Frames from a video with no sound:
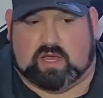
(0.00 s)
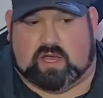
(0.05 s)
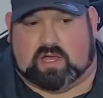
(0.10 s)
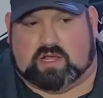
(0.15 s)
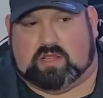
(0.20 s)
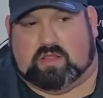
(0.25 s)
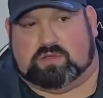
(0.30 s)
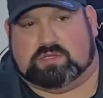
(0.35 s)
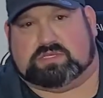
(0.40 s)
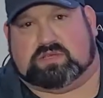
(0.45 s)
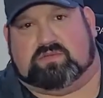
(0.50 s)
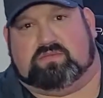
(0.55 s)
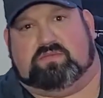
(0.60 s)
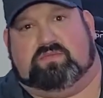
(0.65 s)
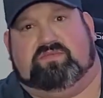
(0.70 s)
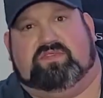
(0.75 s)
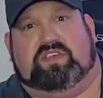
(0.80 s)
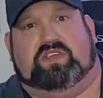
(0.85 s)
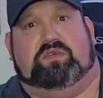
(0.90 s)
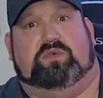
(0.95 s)
close-up
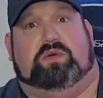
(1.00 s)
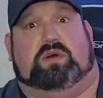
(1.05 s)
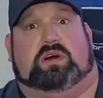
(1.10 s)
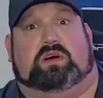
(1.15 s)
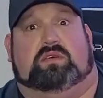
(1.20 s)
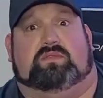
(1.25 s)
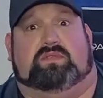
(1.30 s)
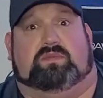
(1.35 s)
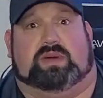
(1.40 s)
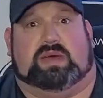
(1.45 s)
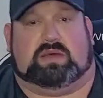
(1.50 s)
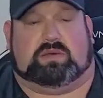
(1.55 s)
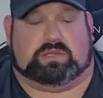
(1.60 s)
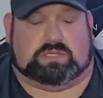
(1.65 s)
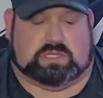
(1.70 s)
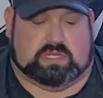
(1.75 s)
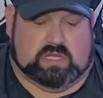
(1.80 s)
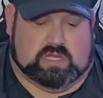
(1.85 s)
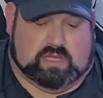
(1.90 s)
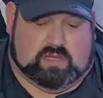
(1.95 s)
view of the
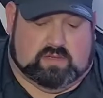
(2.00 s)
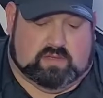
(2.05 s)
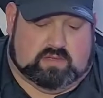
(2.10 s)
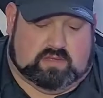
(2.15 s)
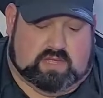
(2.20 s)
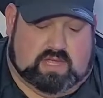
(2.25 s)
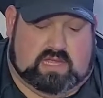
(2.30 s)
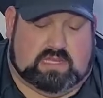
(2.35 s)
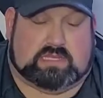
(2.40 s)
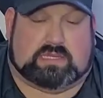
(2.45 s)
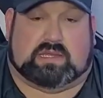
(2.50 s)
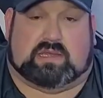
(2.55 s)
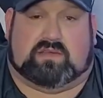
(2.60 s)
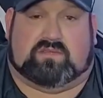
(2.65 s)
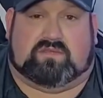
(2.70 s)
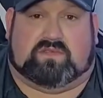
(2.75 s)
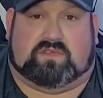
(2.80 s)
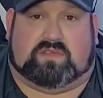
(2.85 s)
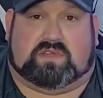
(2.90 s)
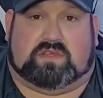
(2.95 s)
mouse, it's
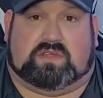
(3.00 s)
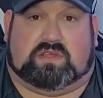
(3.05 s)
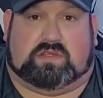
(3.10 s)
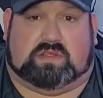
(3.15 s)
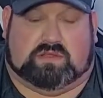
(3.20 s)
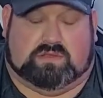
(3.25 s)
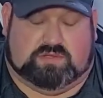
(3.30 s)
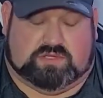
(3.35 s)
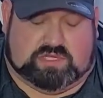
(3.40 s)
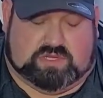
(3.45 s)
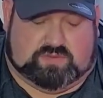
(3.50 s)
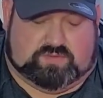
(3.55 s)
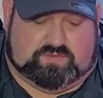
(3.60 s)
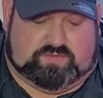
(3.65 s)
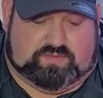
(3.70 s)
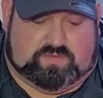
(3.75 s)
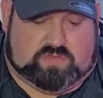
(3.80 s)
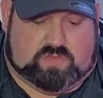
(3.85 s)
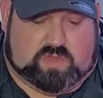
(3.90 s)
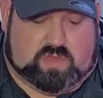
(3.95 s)
time for conclusion.
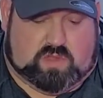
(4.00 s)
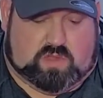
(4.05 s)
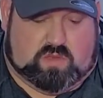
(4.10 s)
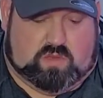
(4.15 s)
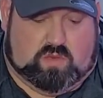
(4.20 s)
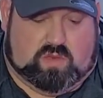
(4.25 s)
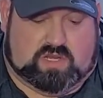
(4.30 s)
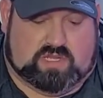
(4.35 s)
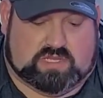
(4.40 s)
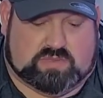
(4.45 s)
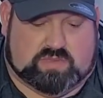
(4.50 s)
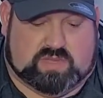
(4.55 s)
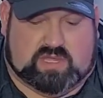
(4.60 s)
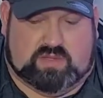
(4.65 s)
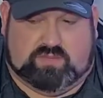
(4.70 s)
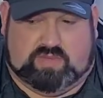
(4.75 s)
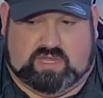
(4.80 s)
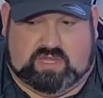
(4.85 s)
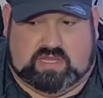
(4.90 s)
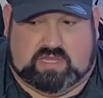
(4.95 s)
What is my
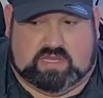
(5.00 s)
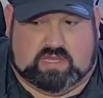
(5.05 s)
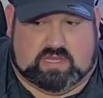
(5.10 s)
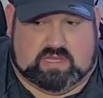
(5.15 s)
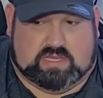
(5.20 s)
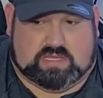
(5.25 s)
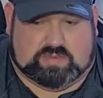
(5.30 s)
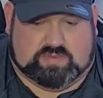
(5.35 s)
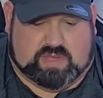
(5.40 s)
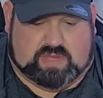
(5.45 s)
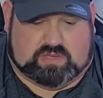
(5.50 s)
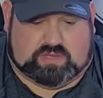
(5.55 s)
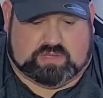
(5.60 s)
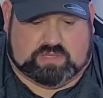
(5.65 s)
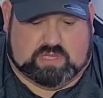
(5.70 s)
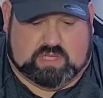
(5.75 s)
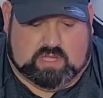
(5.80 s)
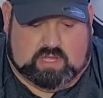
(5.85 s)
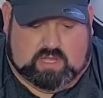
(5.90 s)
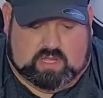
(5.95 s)
opinion on this
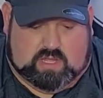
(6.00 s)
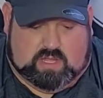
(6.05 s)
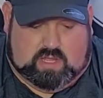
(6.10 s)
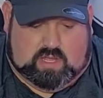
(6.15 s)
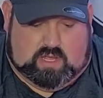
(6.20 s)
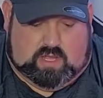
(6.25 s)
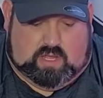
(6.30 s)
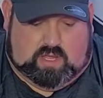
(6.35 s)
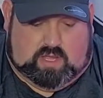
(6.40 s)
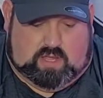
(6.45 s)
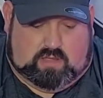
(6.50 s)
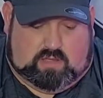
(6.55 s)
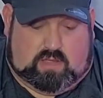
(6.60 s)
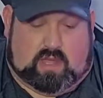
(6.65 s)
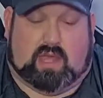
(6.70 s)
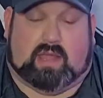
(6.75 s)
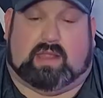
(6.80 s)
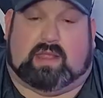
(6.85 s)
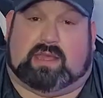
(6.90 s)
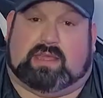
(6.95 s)
mouse?
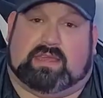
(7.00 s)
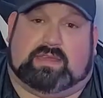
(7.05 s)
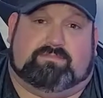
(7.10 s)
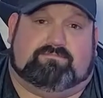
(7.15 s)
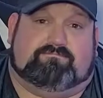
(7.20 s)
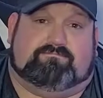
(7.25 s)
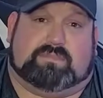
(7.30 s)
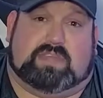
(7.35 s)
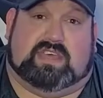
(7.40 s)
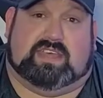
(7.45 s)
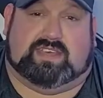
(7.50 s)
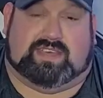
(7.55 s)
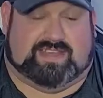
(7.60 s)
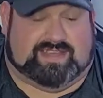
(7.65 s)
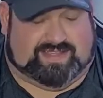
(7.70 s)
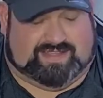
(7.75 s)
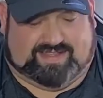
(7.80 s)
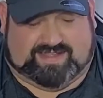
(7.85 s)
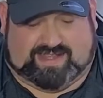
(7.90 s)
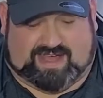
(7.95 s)
I like it.
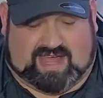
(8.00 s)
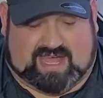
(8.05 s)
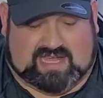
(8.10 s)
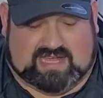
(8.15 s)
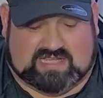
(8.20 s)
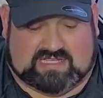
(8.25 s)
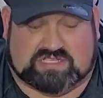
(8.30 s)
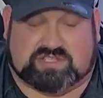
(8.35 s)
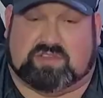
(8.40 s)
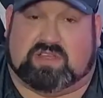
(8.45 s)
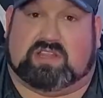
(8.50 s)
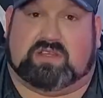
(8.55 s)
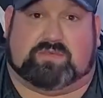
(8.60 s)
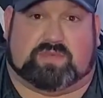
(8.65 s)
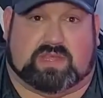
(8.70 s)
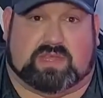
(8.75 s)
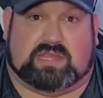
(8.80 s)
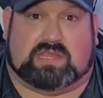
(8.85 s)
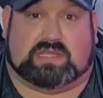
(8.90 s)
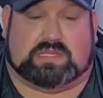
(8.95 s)
I straight
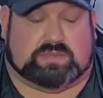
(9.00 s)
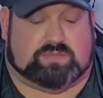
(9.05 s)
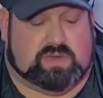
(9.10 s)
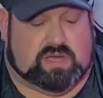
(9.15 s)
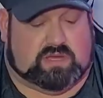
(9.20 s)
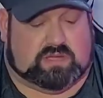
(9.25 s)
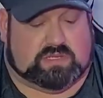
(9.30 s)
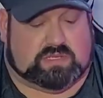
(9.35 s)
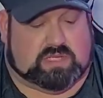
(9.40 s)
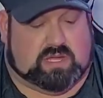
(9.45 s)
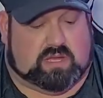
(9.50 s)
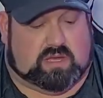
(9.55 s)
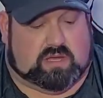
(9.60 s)
up like this mouse.